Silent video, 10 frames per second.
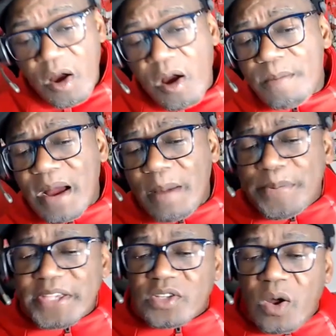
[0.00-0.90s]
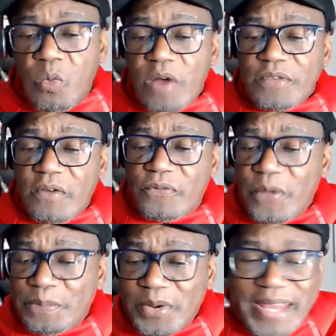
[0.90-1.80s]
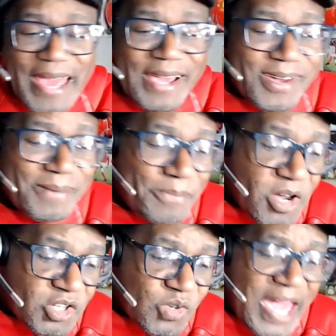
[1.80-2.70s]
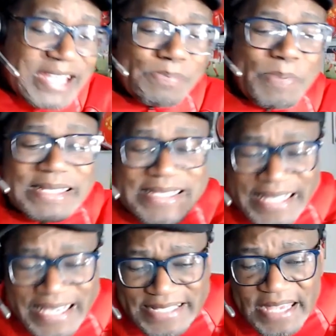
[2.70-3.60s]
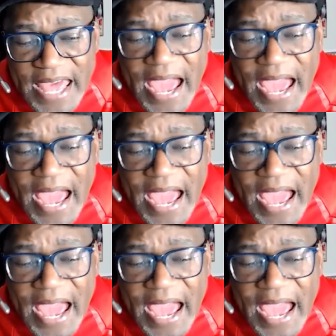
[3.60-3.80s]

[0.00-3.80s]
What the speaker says: Omar brings a wealth of football and commercial expertise